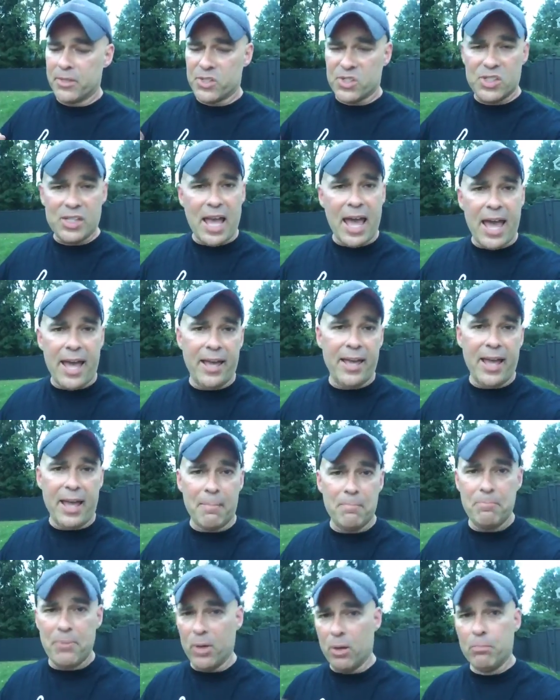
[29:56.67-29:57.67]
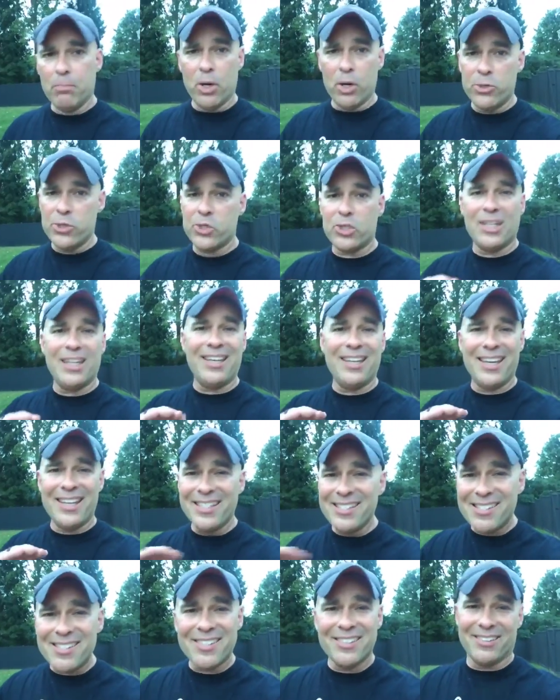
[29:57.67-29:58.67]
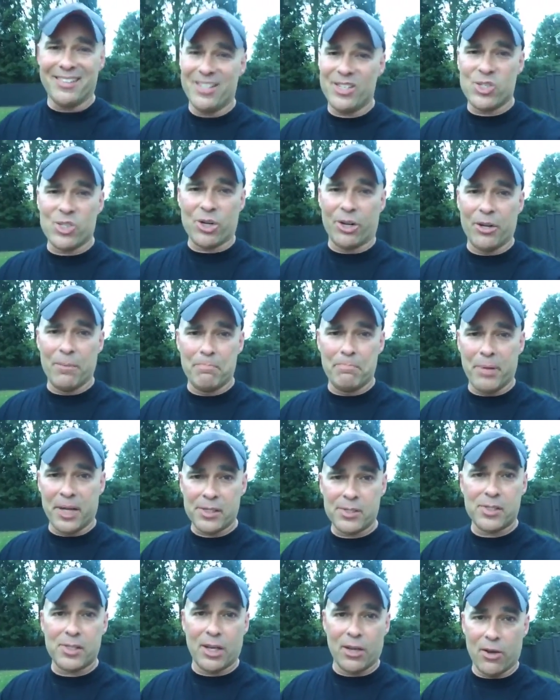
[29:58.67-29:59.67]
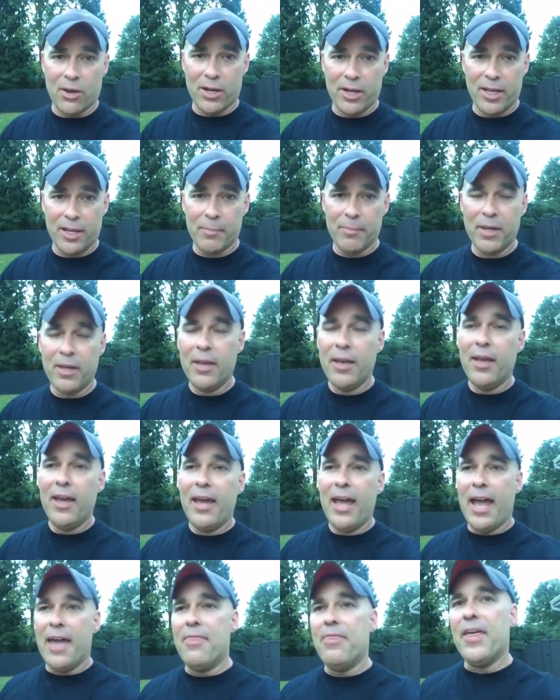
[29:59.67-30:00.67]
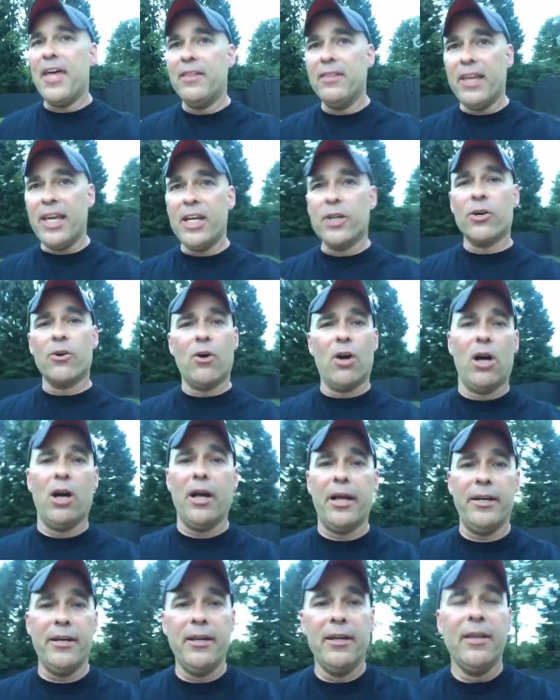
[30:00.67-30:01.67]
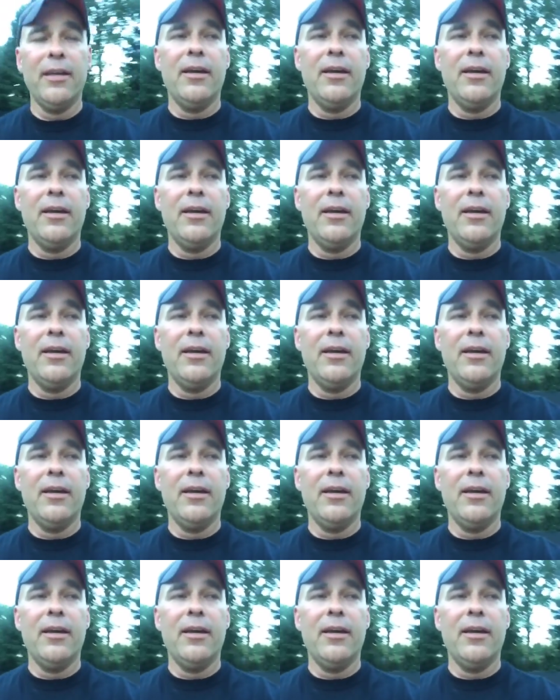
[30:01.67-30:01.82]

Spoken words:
set, and Bill Moseley instantly started busting on him. And then later on,